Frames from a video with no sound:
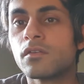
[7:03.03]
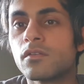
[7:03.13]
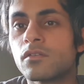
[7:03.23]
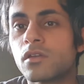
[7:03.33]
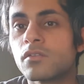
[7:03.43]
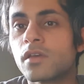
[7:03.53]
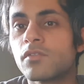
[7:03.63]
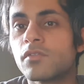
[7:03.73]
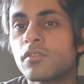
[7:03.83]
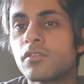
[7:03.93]
So that's day
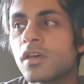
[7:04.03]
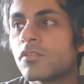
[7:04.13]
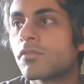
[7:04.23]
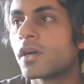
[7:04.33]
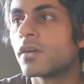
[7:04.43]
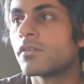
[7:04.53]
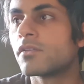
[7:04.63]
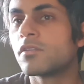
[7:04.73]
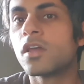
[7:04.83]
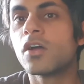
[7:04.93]
56, right? There's
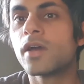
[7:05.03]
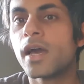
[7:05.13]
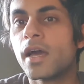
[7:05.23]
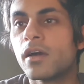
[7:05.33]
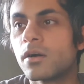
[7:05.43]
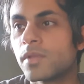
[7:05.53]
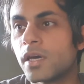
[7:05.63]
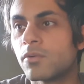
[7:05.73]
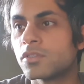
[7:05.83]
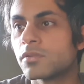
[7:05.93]
no hair up
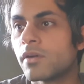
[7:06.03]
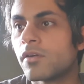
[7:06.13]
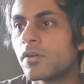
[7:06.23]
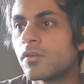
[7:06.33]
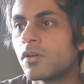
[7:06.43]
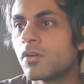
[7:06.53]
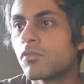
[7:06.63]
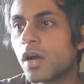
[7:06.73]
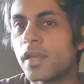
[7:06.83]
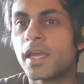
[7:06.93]
there whatsoever.
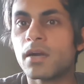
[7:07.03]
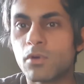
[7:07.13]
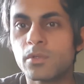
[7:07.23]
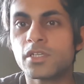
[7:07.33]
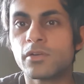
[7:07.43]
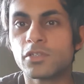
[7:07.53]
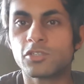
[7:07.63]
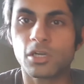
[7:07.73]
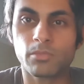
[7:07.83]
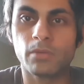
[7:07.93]
Right, now what we do is we
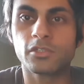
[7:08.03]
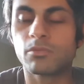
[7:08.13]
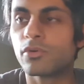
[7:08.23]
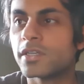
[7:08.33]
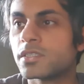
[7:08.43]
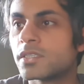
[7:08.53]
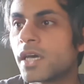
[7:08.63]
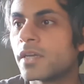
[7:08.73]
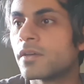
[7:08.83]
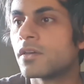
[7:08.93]
jump up to the present day.